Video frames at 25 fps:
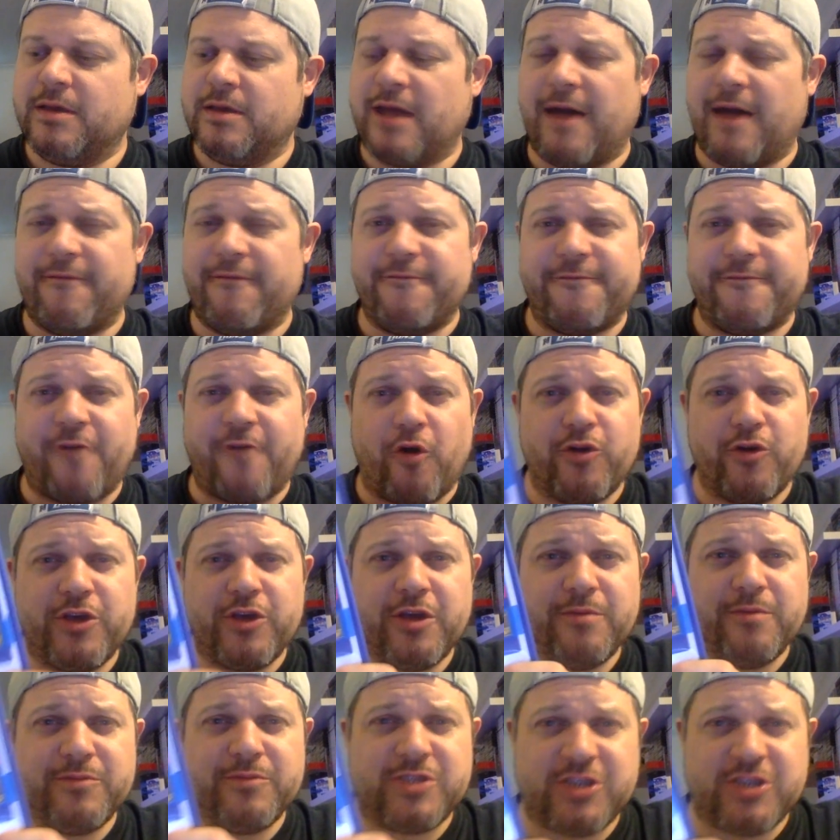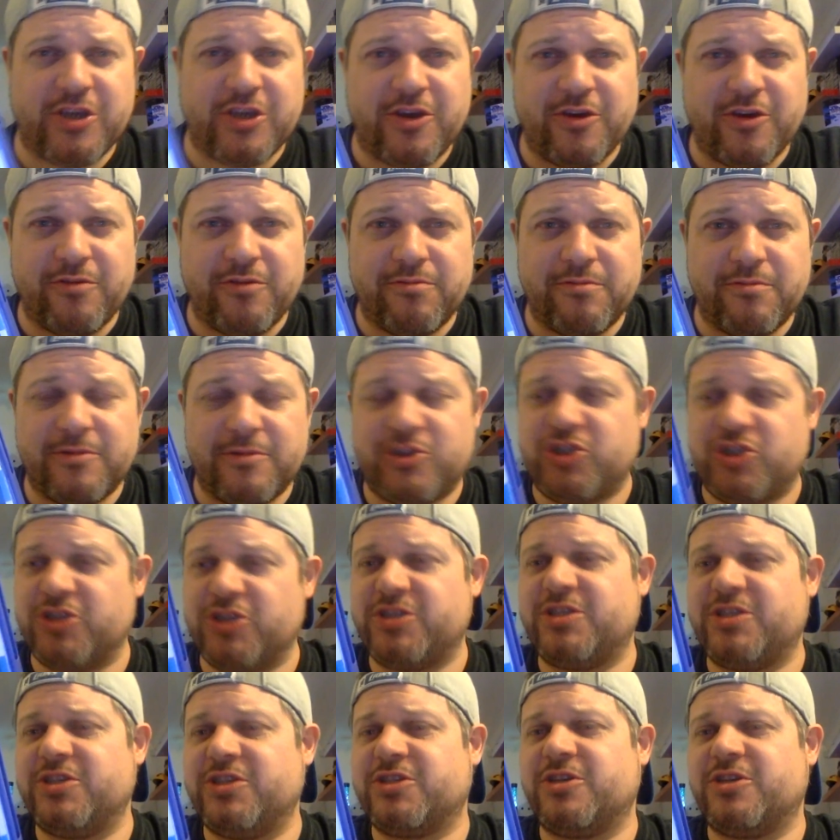And Volume 2,
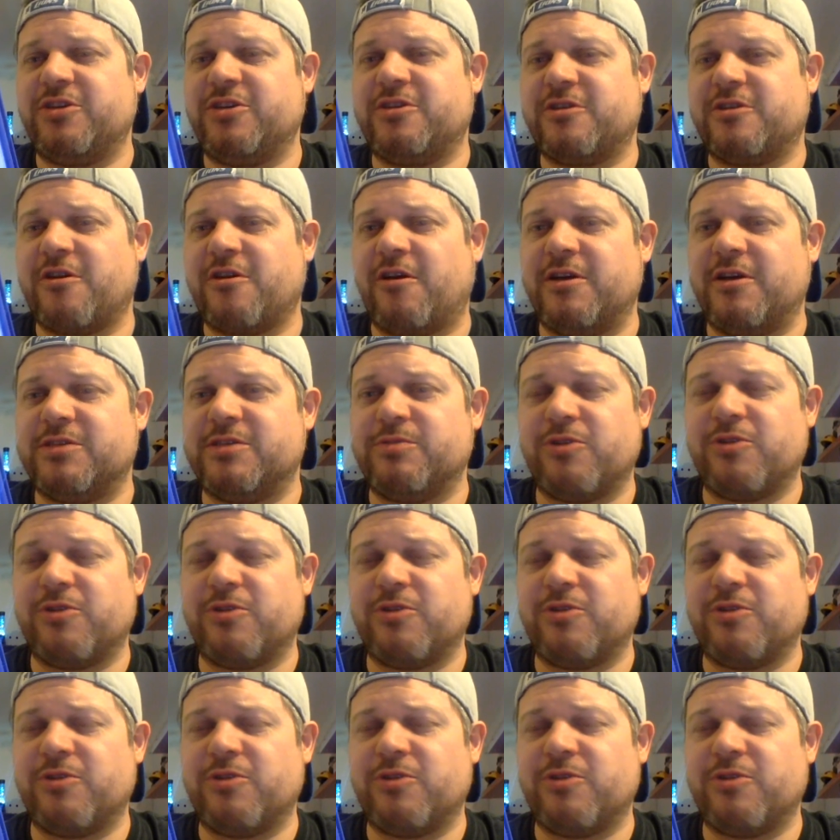just as good, guys.